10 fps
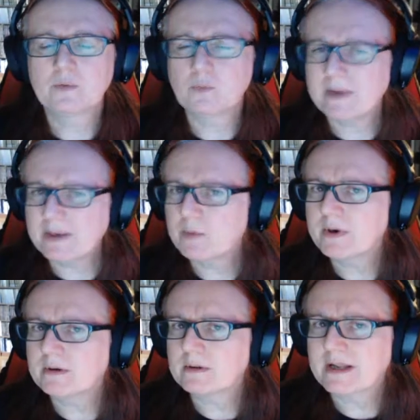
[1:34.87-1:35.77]
We
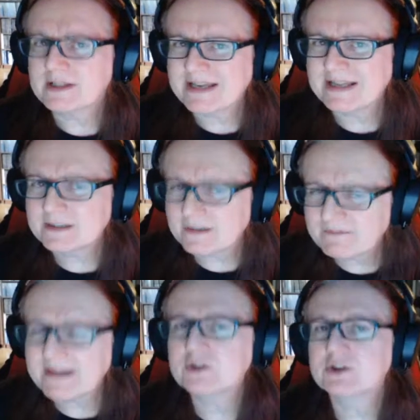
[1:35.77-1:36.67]
will attend
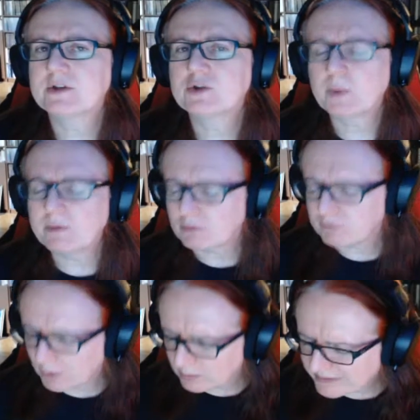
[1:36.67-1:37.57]
conventions, we will
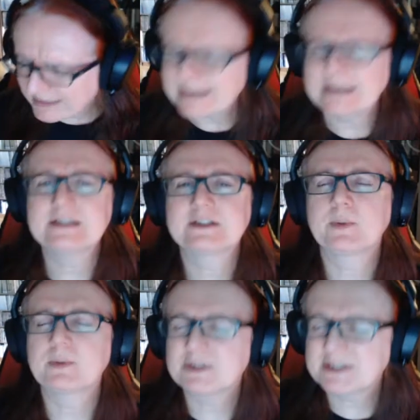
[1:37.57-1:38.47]
roll dice,
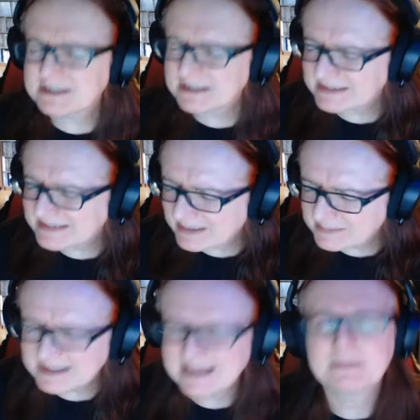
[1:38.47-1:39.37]
we will sit at the same
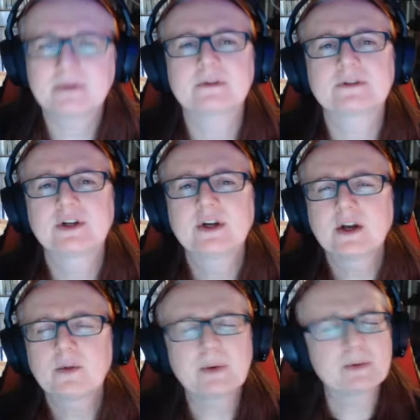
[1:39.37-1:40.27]
tables,
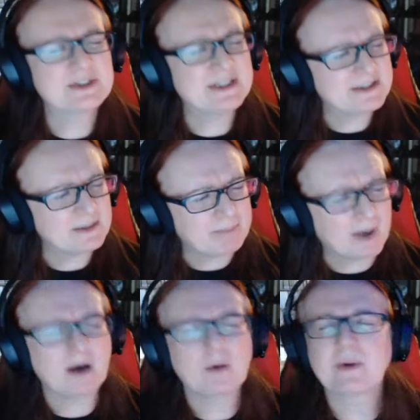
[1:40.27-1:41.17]
we will sit at the
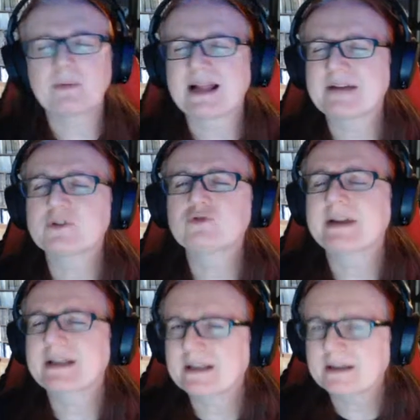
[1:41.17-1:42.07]
bar, we will have a
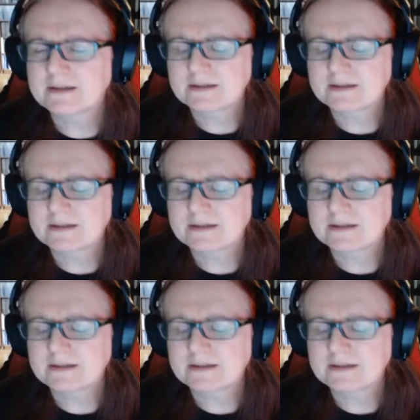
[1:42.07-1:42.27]
drink.